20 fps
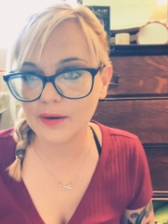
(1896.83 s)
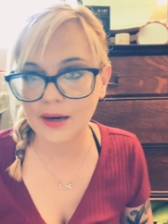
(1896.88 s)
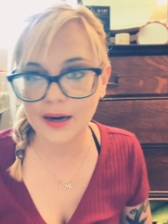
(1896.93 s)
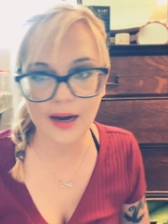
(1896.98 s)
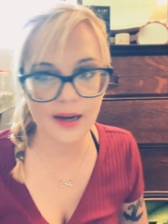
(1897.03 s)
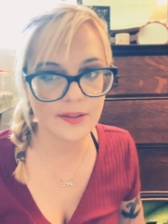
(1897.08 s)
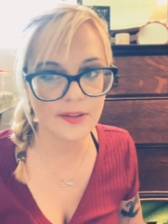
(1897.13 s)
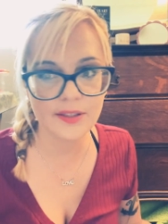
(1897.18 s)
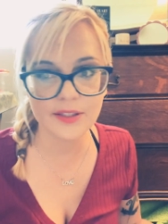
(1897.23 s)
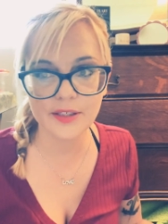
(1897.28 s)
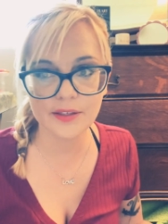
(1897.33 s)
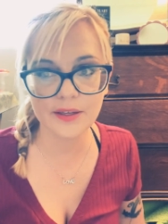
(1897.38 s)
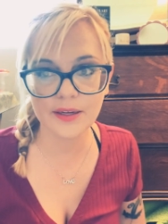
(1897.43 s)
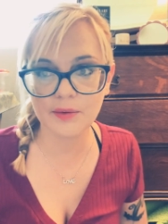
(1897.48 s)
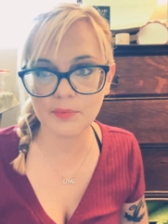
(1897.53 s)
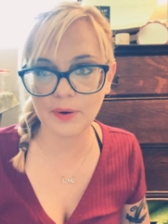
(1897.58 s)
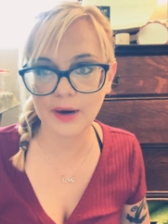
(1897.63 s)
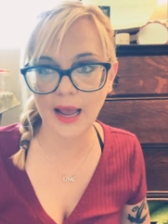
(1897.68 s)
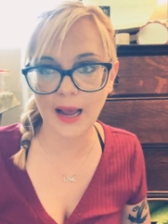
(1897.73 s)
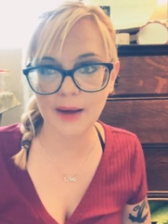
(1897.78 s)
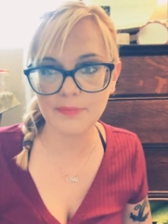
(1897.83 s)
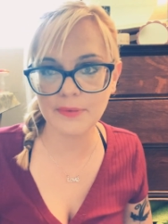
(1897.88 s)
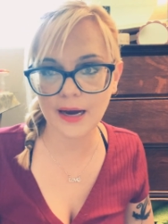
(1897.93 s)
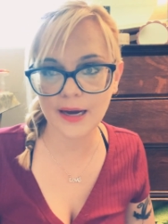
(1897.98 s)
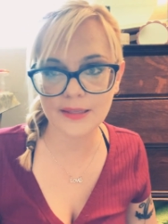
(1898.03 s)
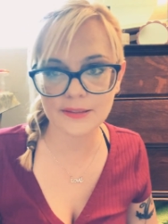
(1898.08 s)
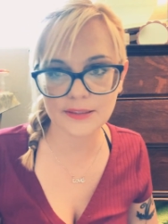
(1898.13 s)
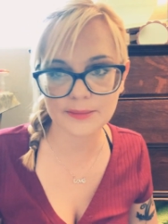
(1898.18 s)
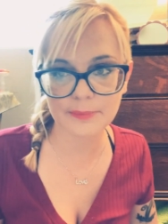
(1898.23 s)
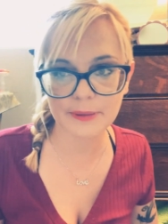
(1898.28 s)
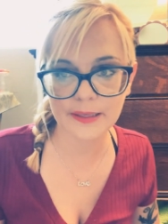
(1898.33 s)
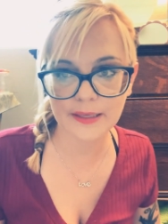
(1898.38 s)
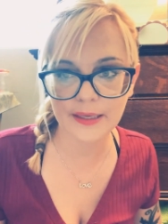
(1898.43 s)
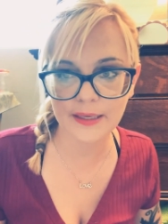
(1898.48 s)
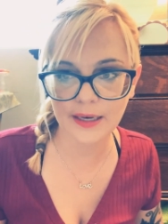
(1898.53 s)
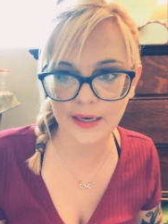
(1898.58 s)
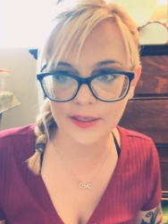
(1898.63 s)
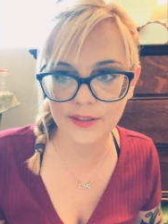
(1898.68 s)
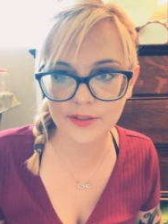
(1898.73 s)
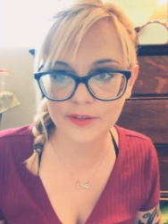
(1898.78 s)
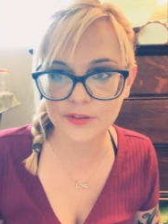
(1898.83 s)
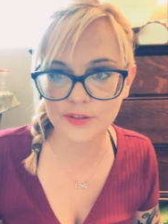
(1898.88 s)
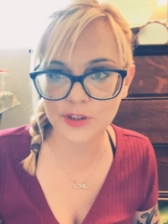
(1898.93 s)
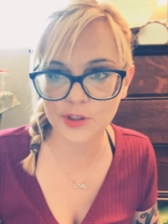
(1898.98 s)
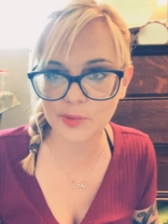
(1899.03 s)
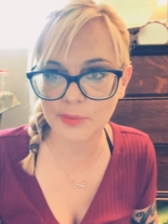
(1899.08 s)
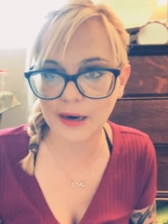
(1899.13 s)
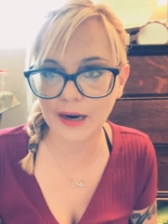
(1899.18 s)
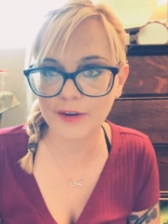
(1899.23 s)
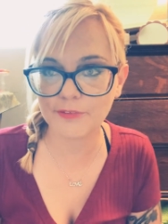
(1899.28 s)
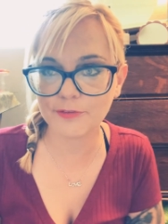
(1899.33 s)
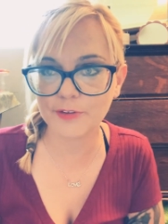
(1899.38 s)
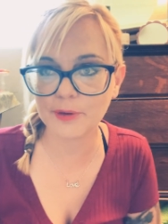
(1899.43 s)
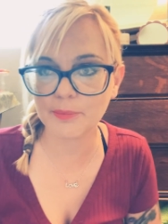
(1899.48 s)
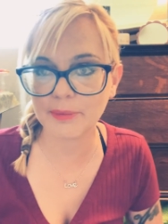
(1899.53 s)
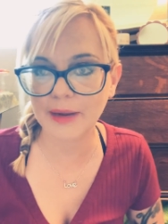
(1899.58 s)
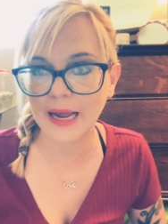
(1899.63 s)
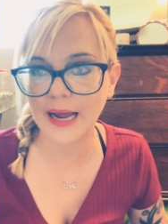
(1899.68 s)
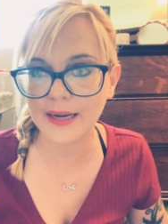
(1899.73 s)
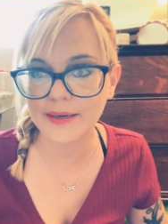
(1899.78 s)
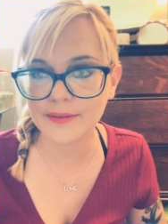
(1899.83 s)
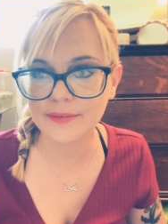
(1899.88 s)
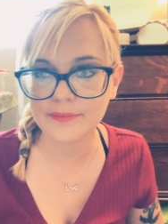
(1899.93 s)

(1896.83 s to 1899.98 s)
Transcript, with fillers: literally when I'm not speaking on YouTube, I feel bad.